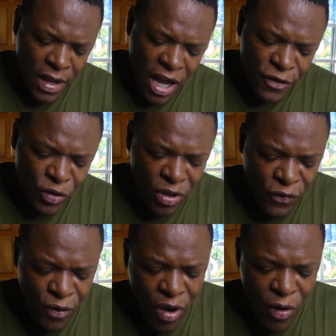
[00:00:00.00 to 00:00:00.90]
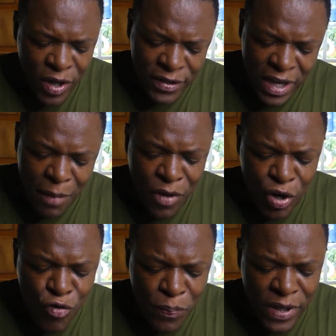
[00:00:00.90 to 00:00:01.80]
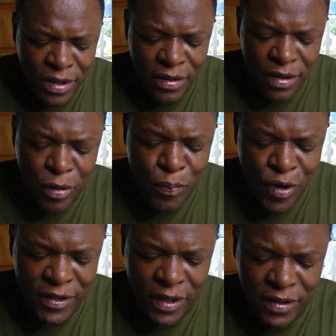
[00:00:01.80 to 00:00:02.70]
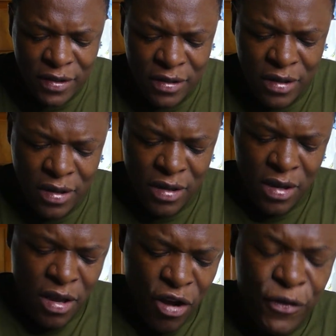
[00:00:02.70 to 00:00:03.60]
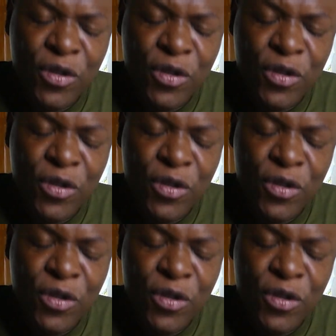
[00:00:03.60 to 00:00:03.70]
after 24 hours I'm gonna repeat the process of